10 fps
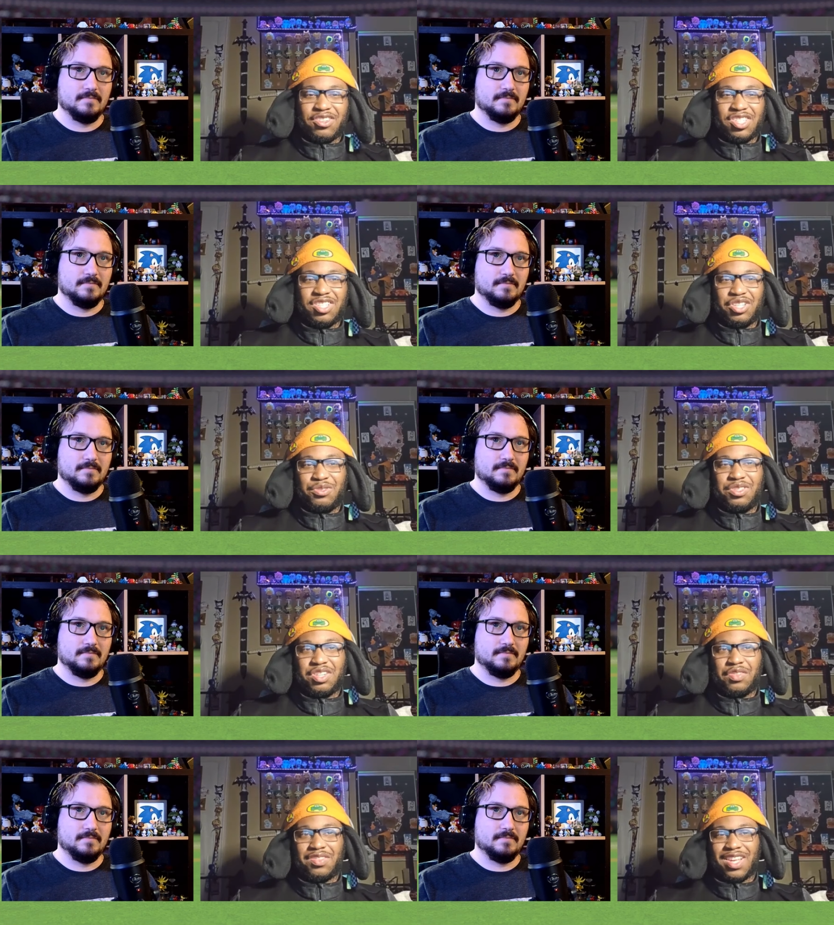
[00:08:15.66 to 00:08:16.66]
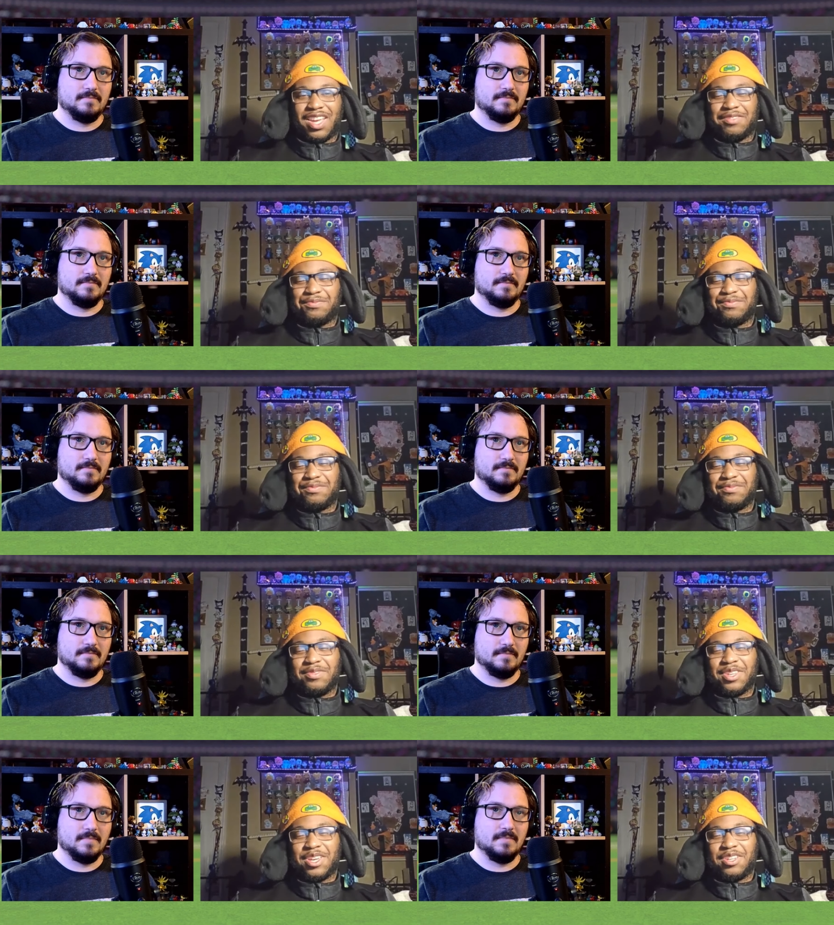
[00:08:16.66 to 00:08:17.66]
Speaker 1: just loose enough to like,
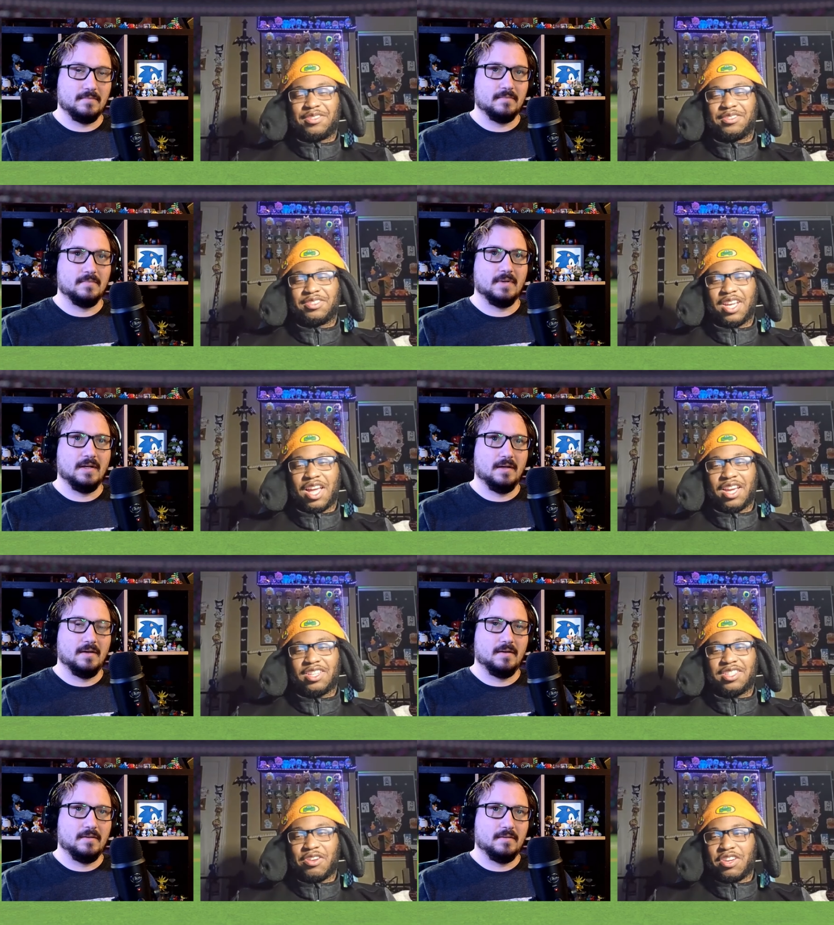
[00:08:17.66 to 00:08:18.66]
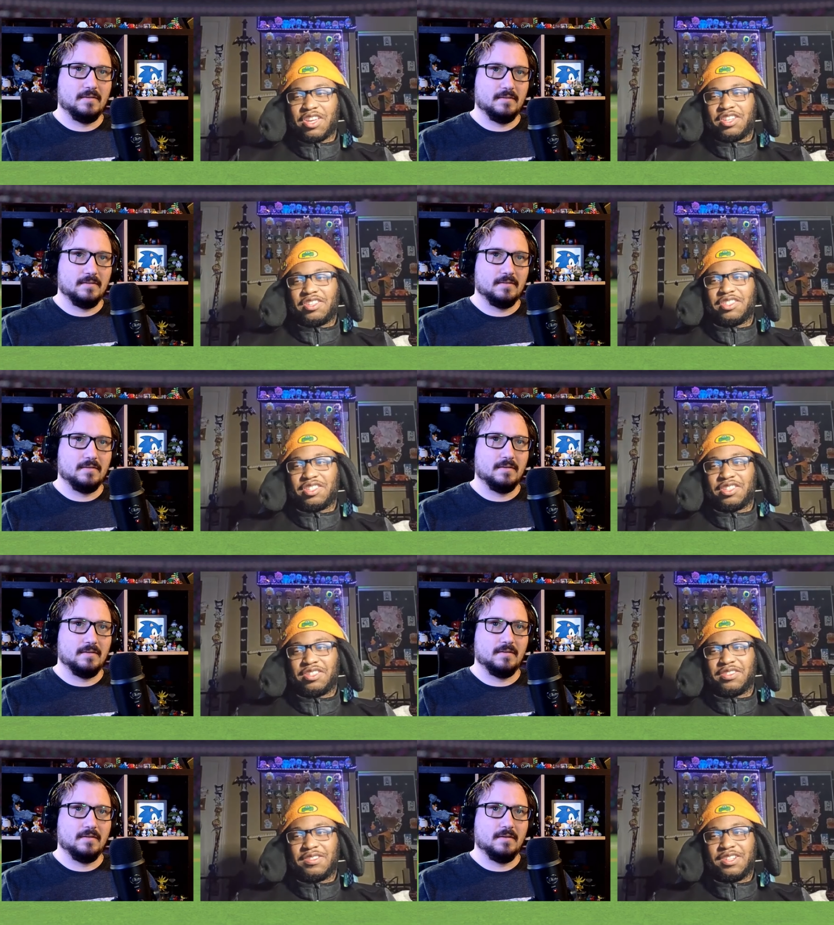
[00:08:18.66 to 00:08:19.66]
yeah, I, I guess I'll get it. It's a
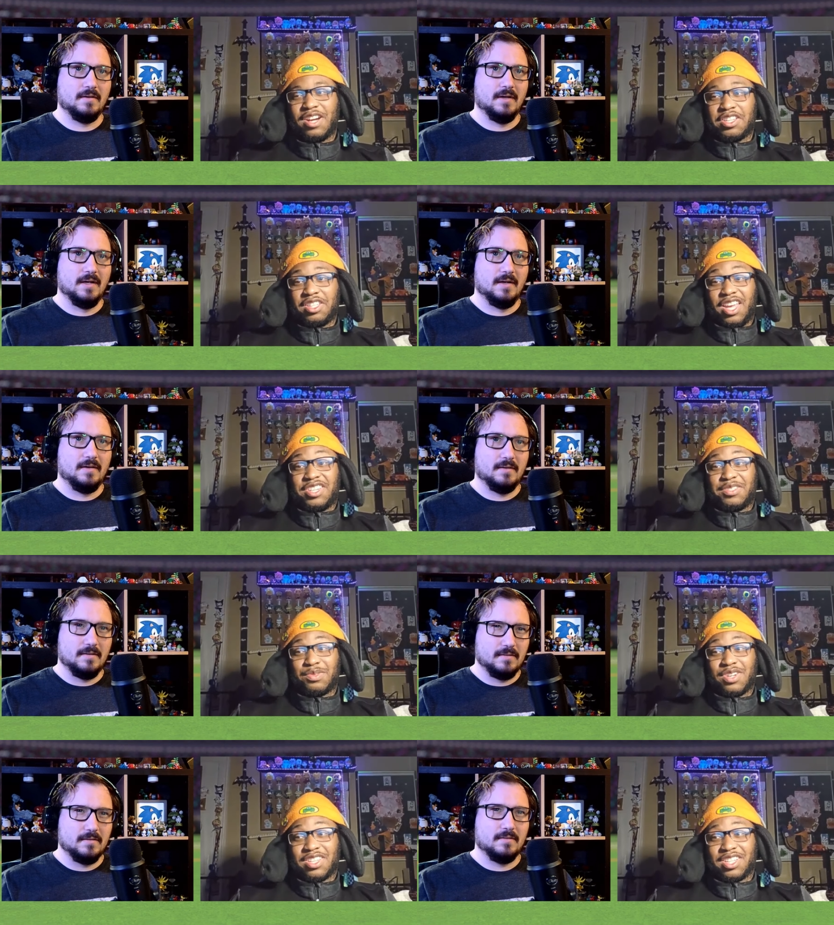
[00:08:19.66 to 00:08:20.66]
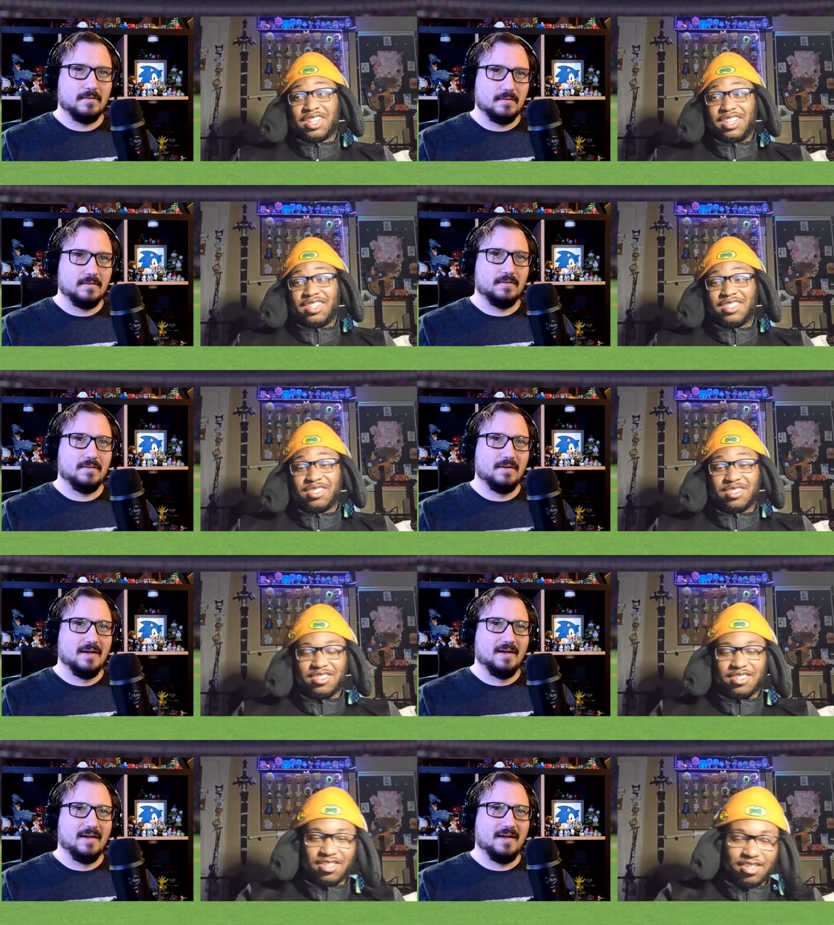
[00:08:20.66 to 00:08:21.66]
consolation prize, I guess.
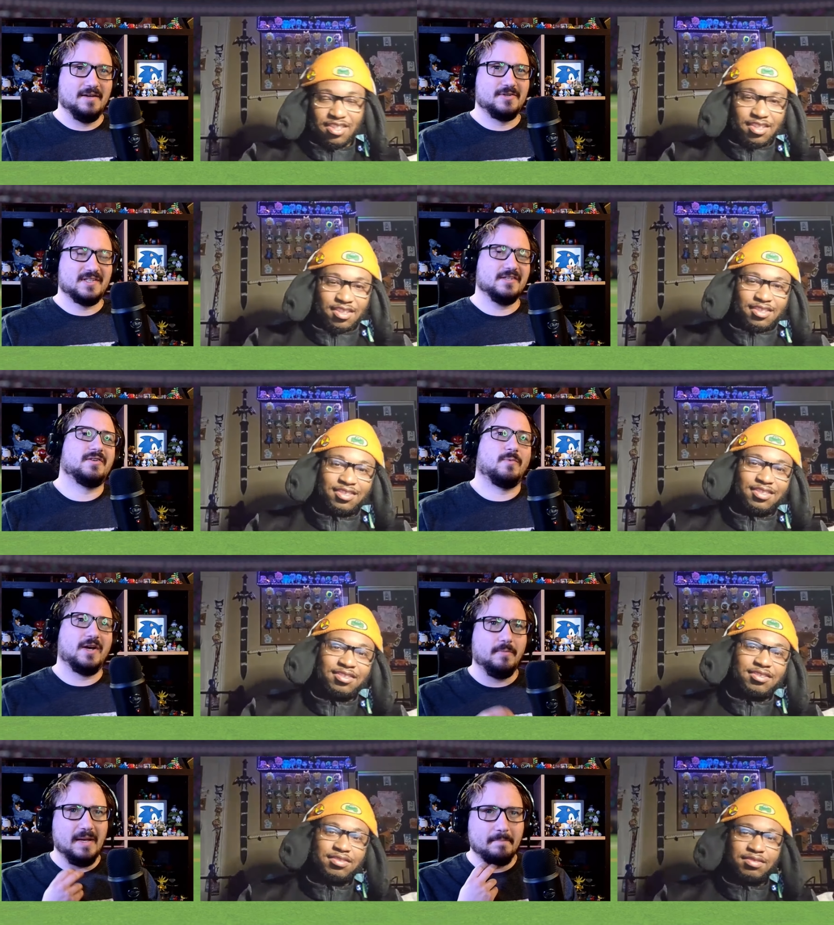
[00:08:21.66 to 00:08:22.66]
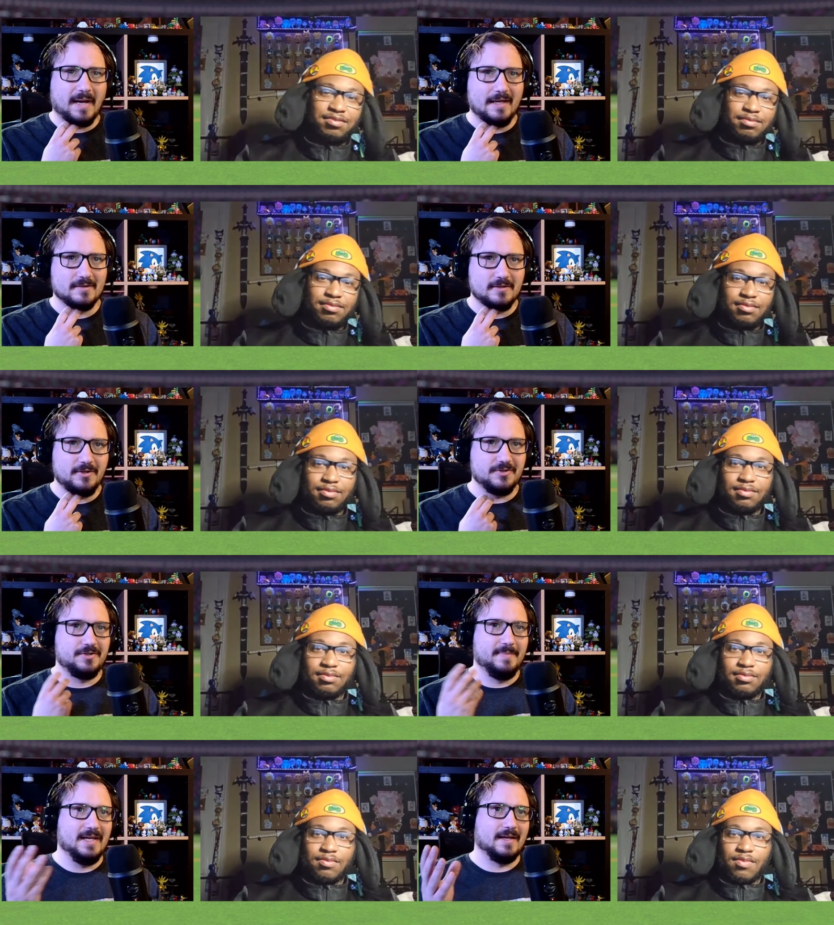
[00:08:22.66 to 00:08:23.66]
Speaker 2: Interesting. So, what do you mean by loose?
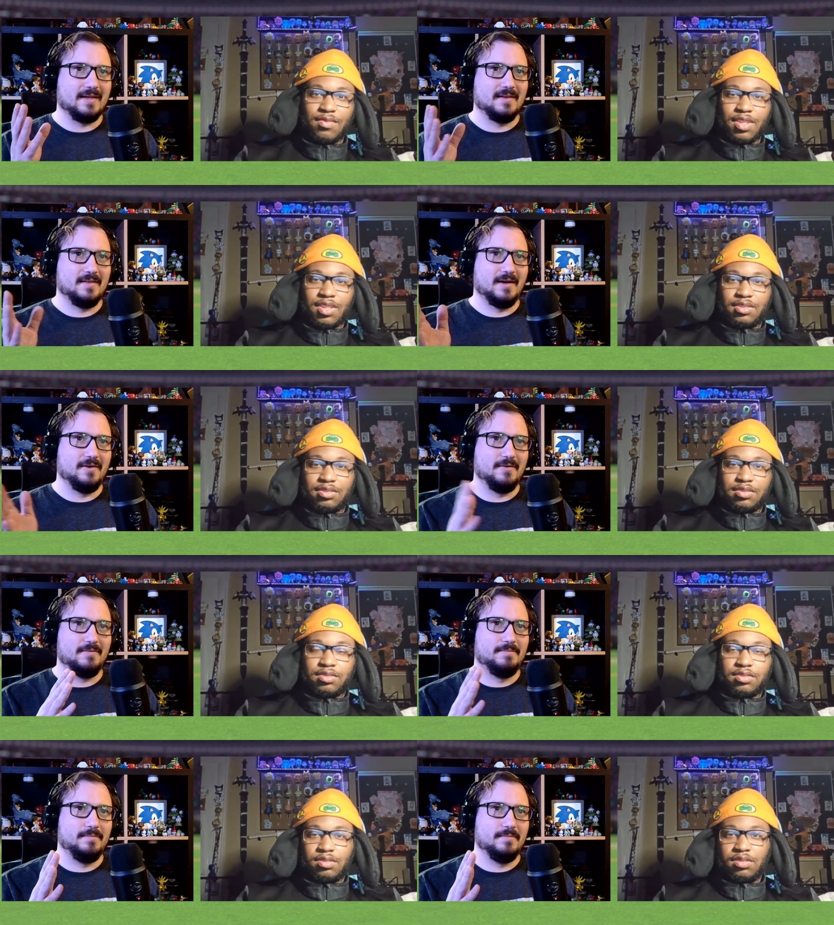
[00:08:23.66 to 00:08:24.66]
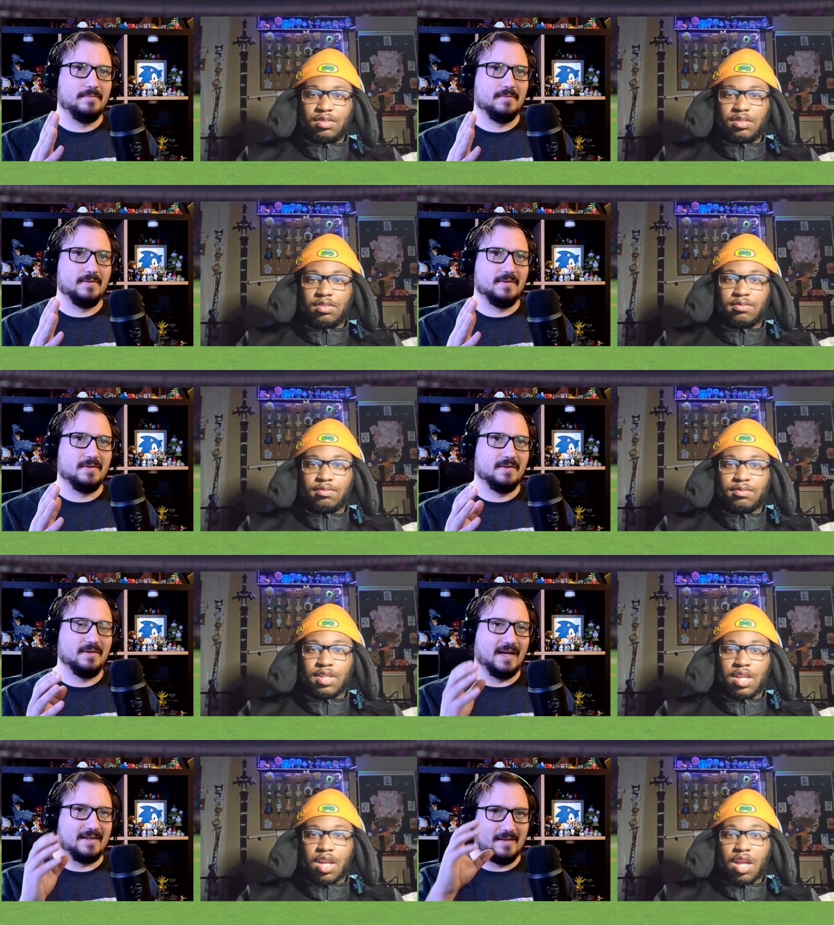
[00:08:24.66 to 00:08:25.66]
You mean like they're
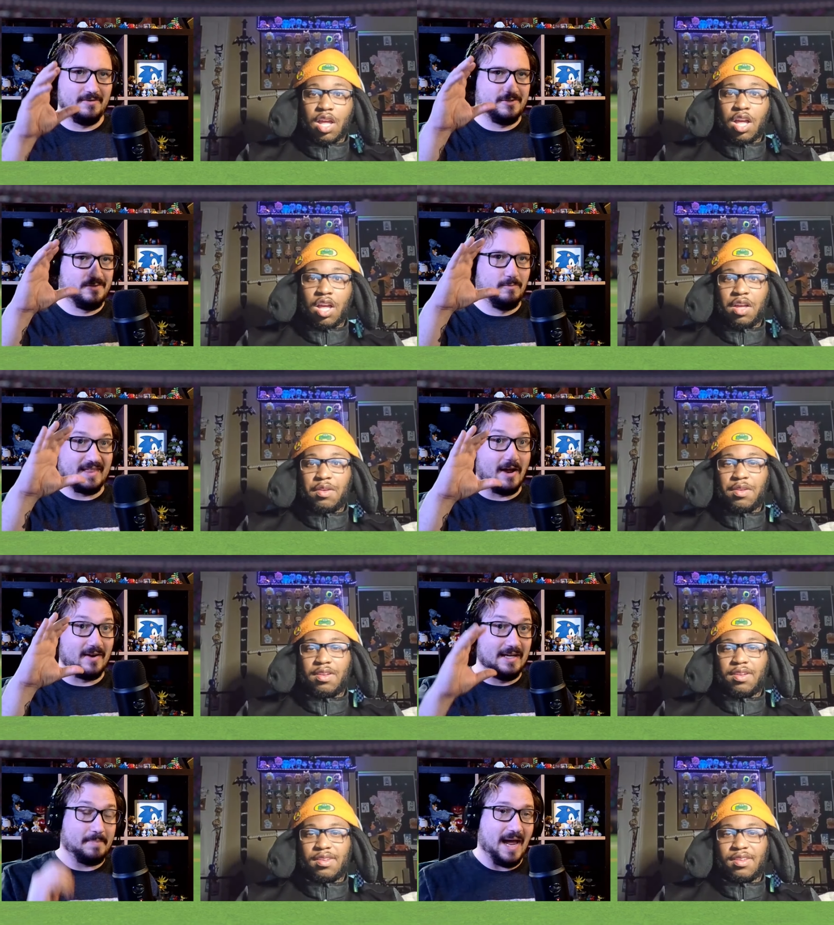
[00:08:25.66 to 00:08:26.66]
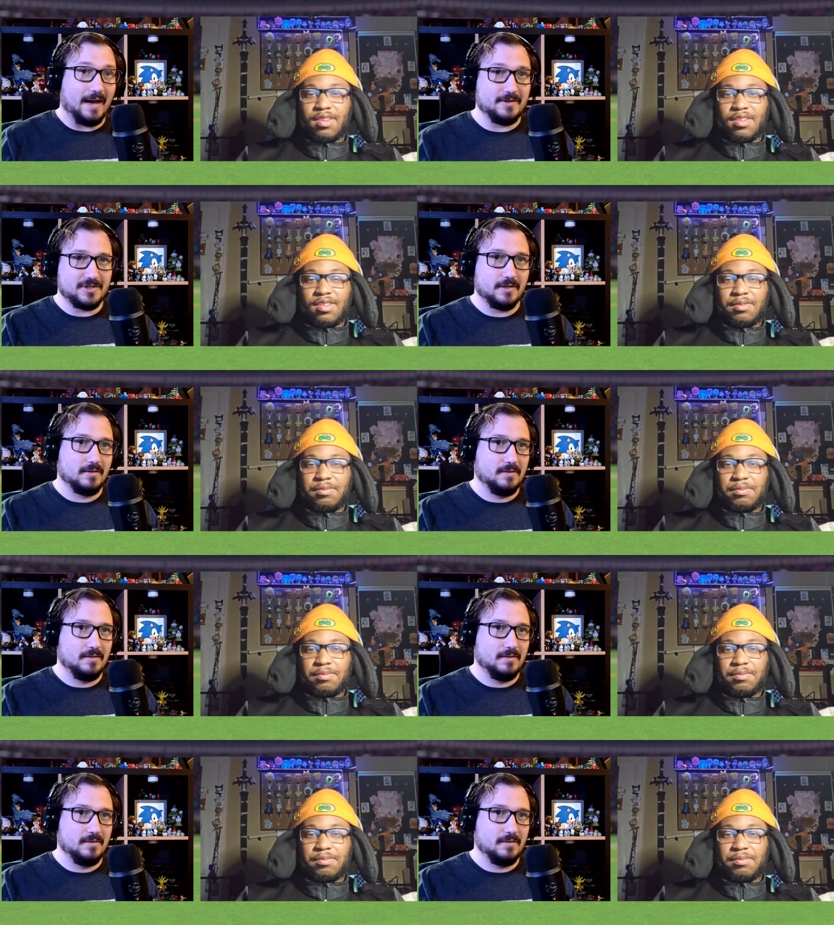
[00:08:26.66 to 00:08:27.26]
like they're without any packaging?